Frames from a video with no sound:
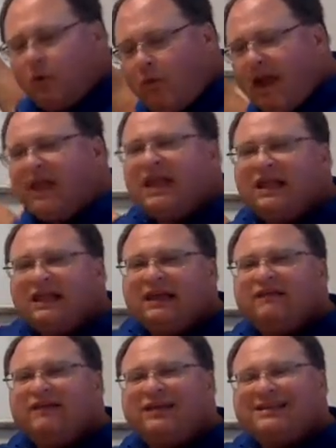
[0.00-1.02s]
way he
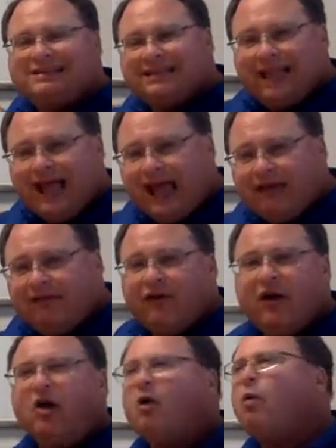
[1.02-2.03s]
lived his life,
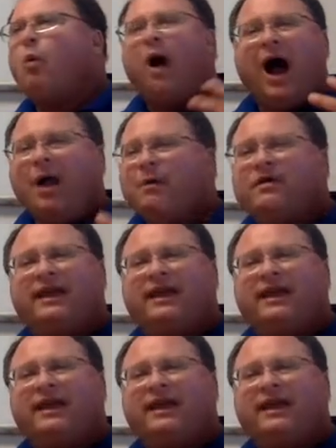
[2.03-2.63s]
why were